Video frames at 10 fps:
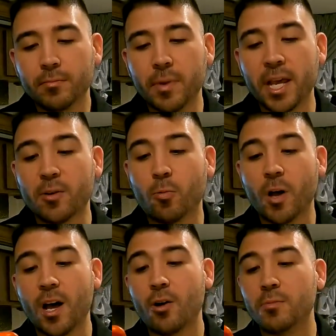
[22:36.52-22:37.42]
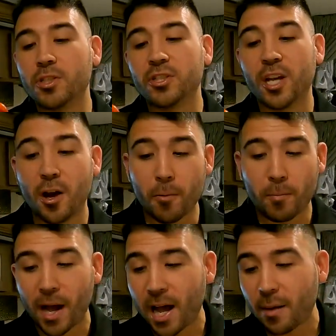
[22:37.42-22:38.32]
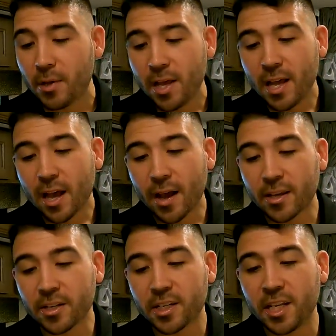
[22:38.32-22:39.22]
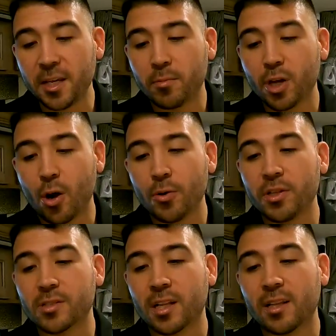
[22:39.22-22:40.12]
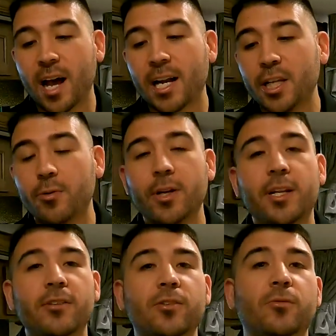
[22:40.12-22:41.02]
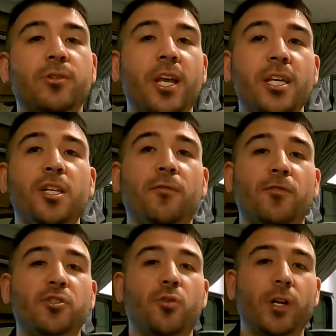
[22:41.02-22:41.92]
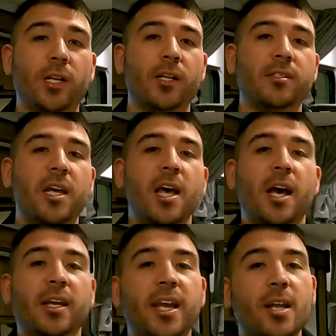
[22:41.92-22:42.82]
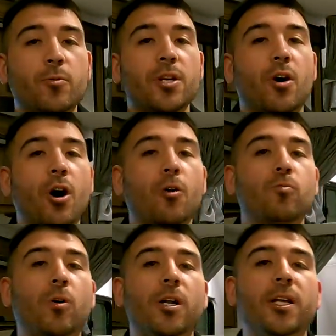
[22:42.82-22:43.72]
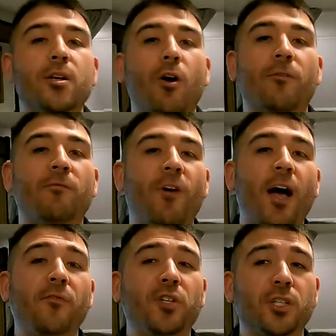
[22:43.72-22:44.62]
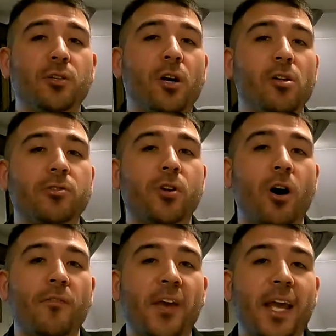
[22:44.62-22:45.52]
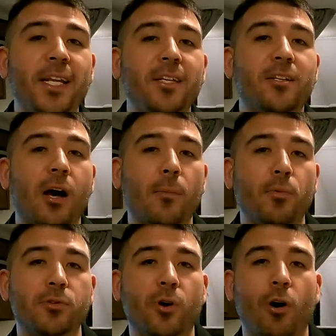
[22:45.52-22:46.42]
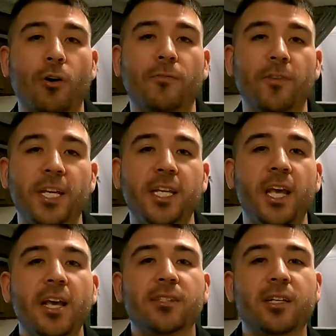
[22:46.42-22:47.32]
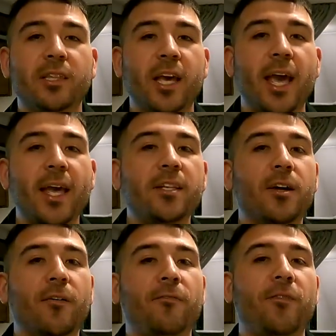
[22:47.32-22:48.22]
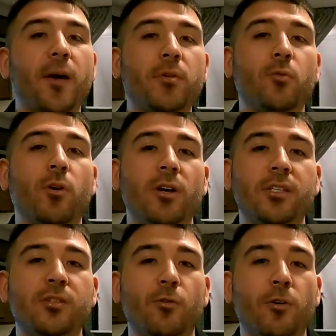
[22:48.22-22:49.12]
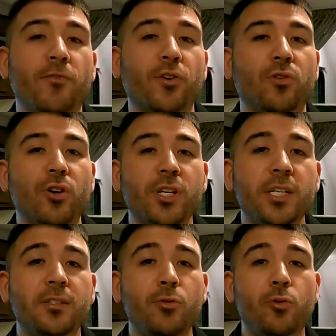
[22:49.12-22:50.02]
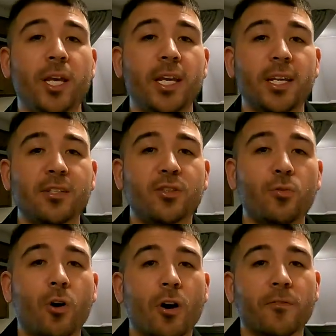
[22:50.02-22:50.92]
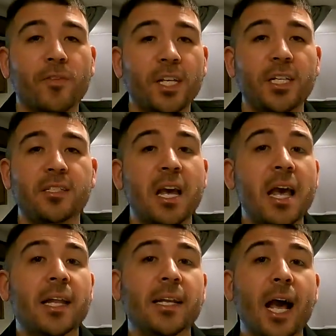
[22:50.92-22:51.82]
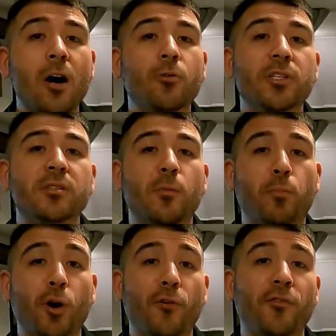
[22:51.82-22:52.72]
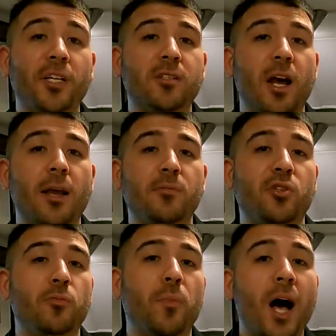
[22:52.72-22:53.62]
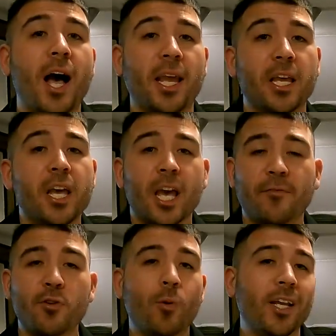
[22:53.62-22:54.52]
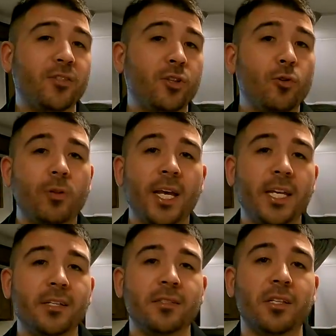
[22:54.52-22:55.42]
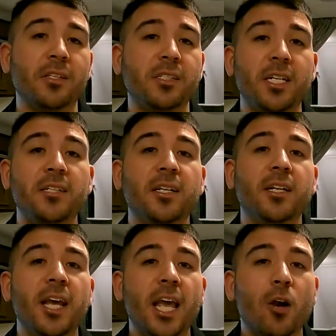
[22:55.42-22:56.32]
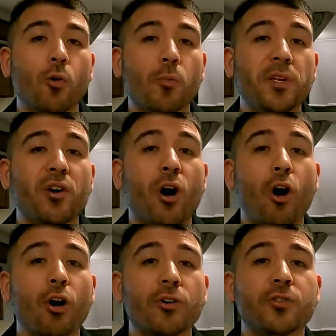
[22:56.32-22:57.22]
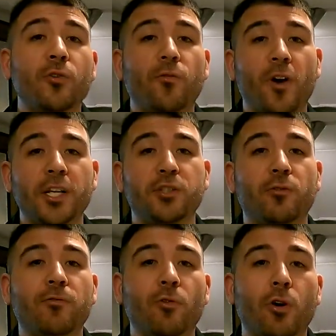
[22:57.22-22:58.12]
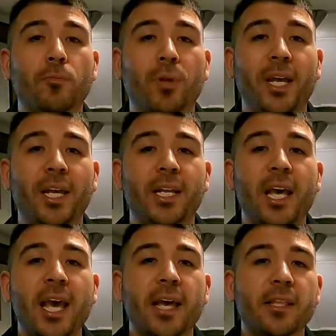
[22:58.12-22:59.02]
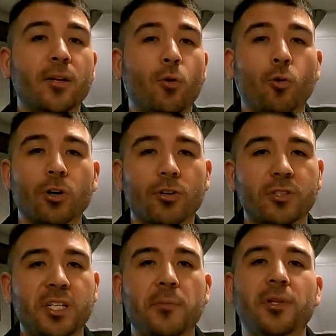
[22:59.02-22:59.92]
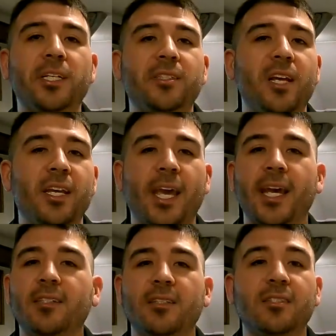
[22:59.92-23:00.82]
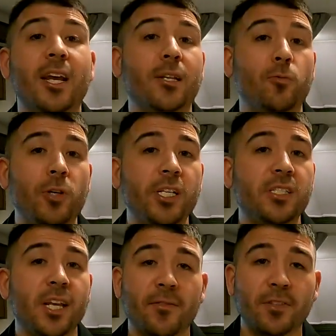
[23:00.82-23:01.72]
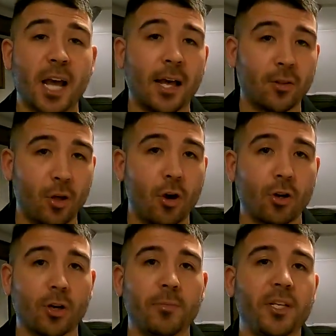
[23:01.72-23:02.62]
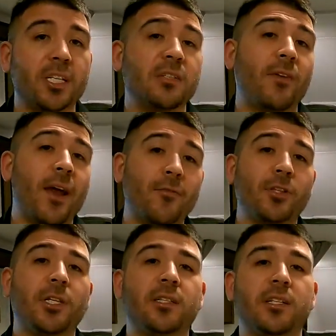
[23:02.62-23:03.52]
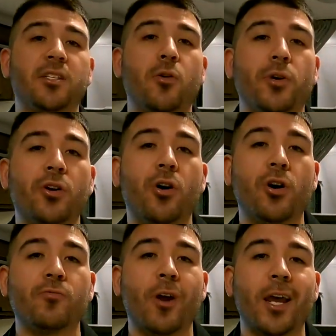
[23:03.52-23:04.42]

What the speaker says: Manuel, Michelle, Bob. I could keep going. There's a lot of you in here, so thank you for joining us. Again, we are running our $500 off any couples RV to the end of February. So if you're looking to get into RVs, now is the perfect time to buy. If you wait too late into the season, it will be hard to find your floor plan, and then orders typically take 8 to 10 weeks, if not longer, because of everything that's going on